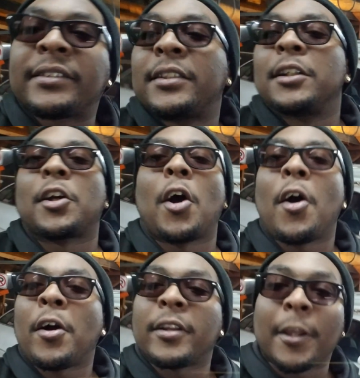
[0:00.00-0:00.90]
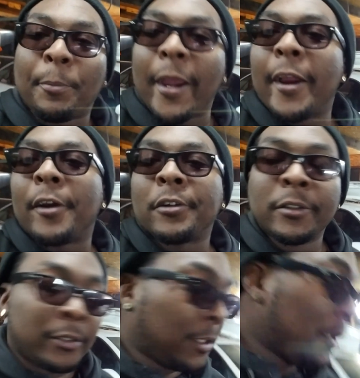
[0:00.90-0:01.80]
to the car to compare,
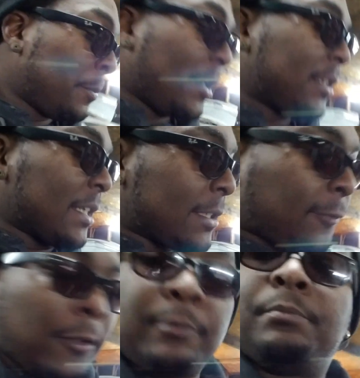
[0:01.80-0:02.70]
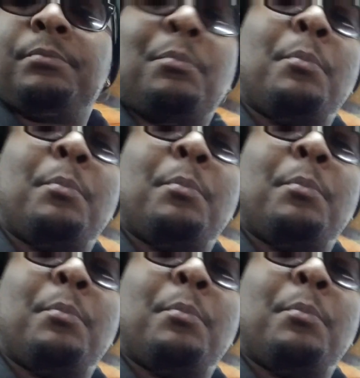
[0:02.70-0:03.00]
but just from